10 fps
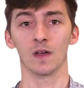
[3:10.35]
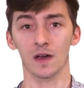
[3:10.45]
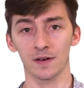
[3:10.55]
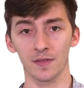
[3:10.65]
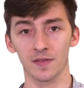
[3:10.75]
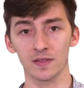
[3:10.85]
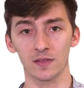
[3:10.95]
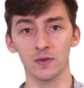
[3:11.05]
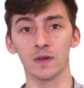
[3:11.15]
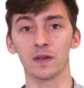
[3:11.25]
Another thing
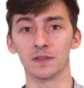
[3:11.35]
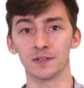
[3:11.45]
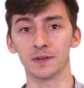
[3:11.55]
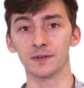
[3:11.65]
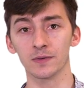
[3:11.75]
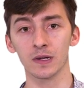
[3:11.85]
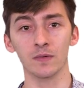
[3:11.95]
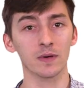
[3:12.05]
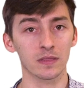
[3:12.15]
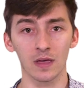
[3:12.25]
that you can consider
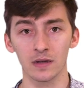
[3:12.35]
doing with